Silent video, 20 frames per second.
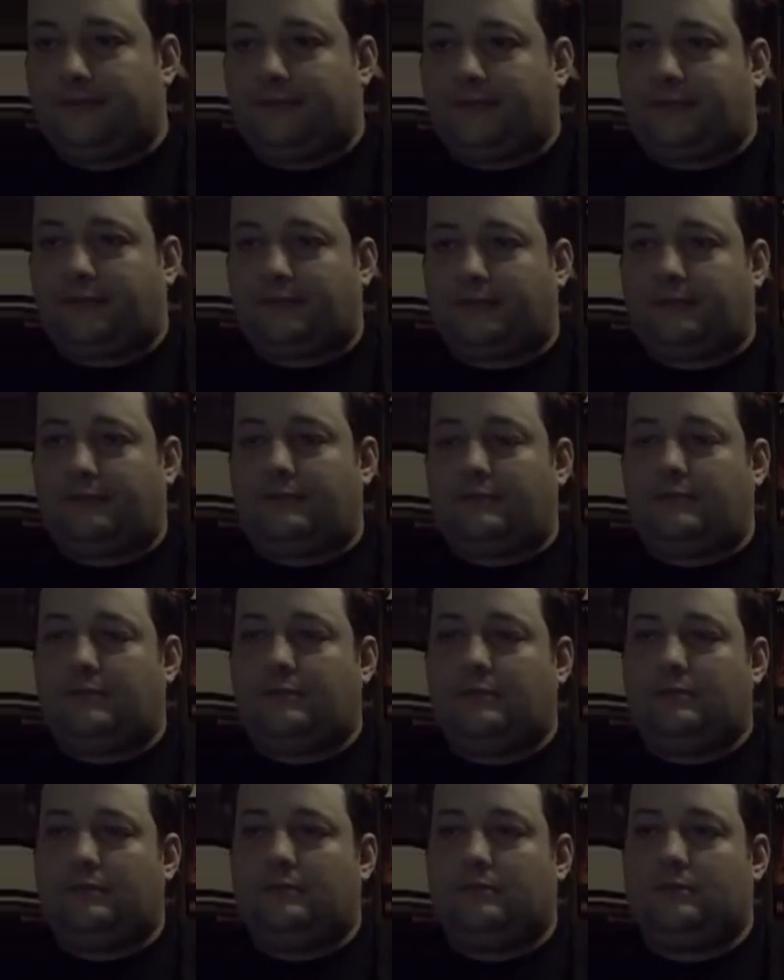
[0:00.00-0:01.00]

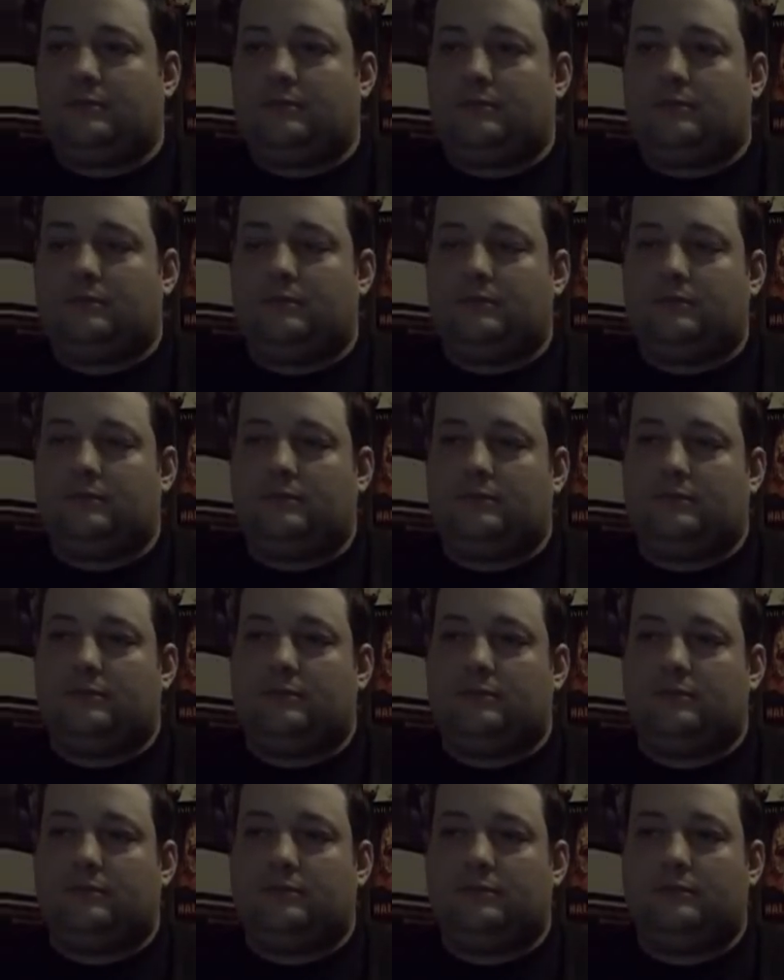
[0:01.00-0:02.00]

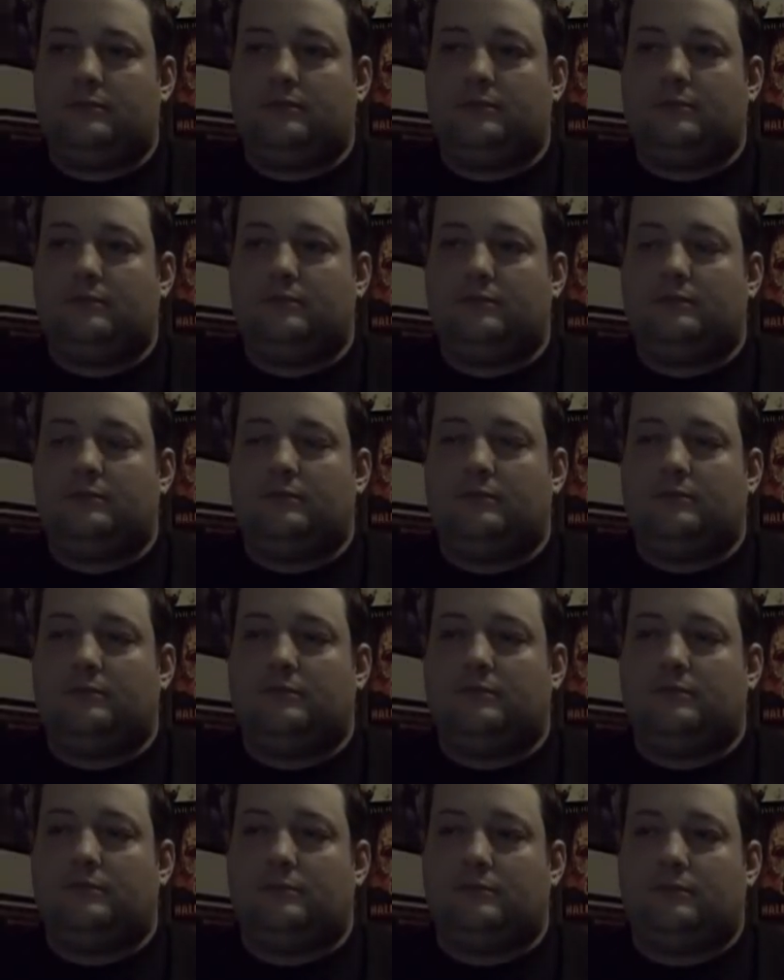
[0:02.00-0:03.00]

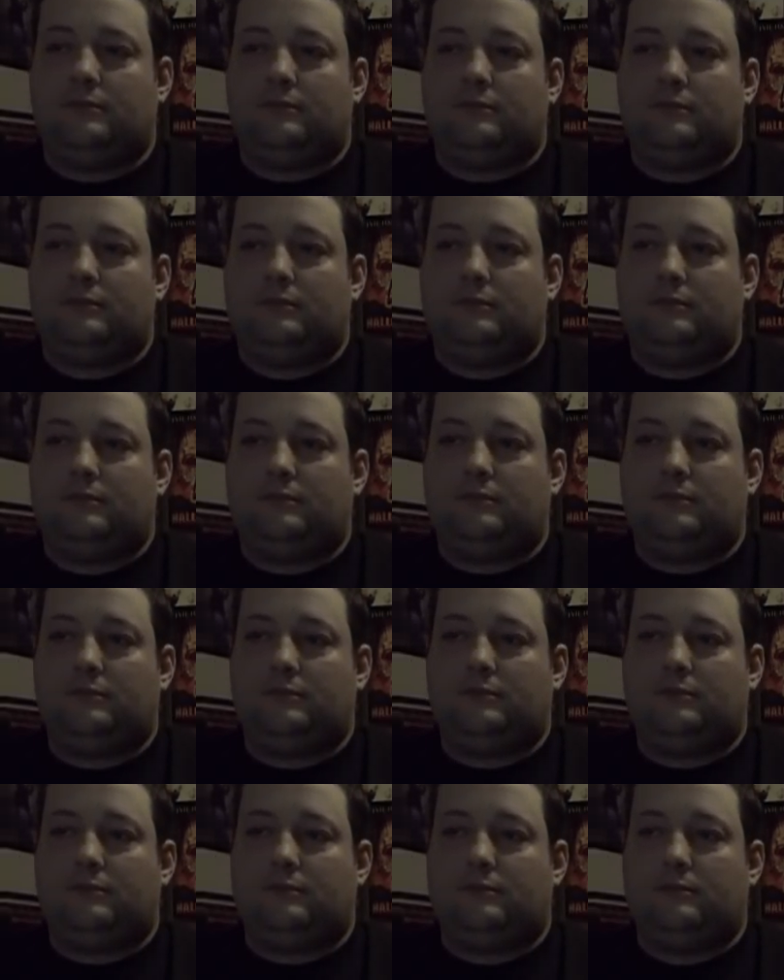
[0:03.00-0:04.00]

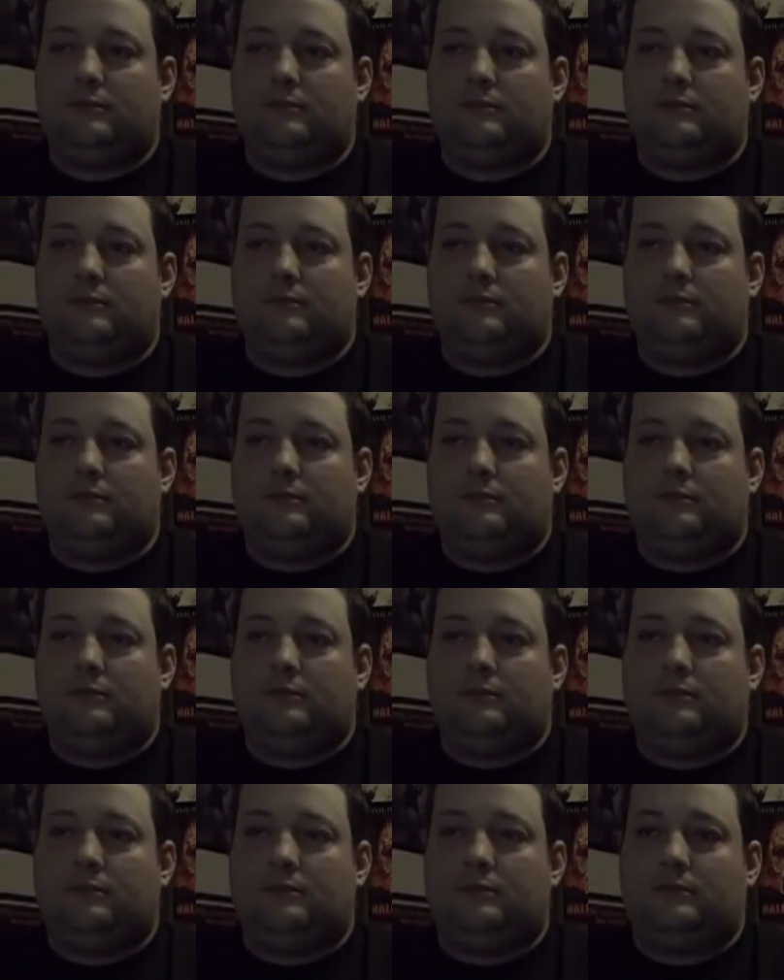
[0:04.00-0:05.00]

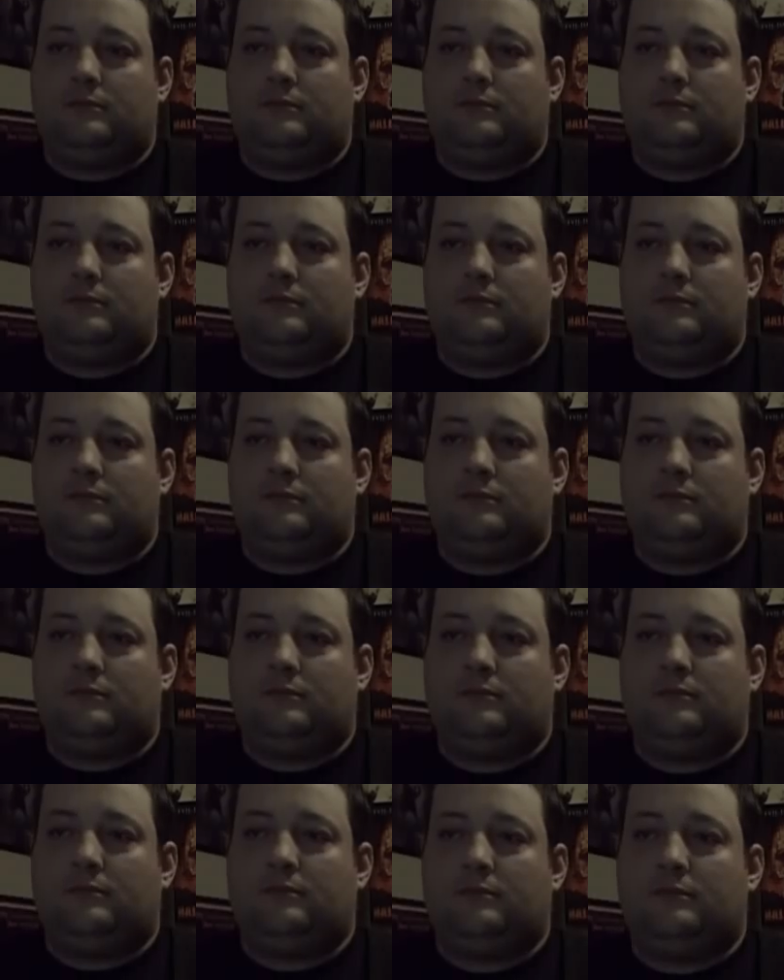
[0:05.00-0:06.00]

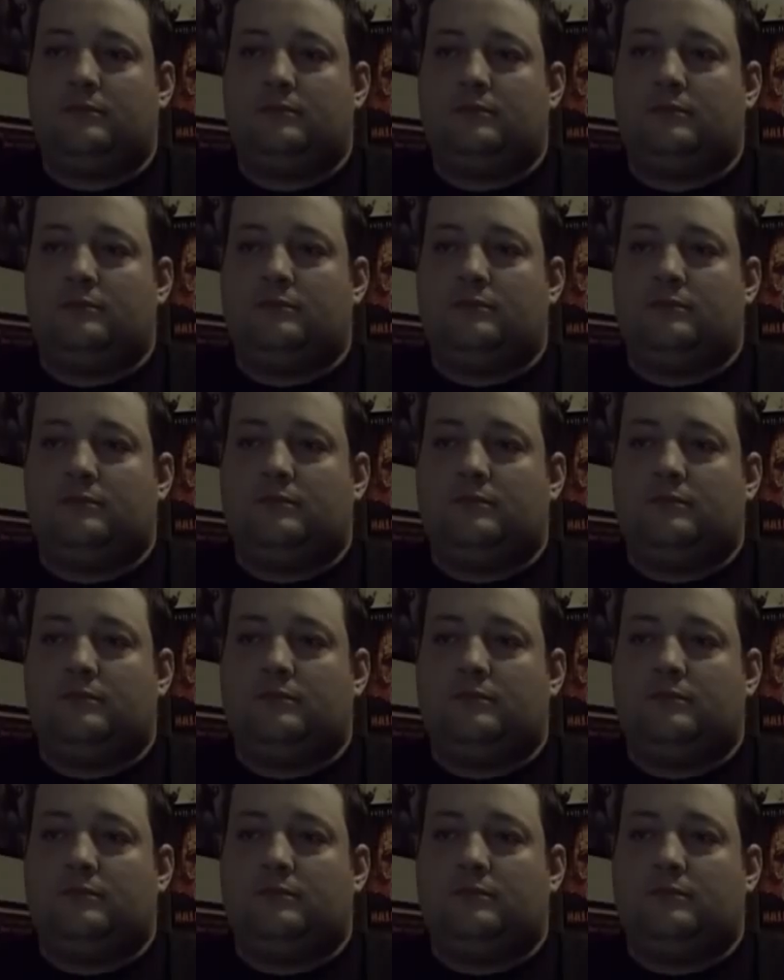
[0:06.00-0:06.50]
[no speech]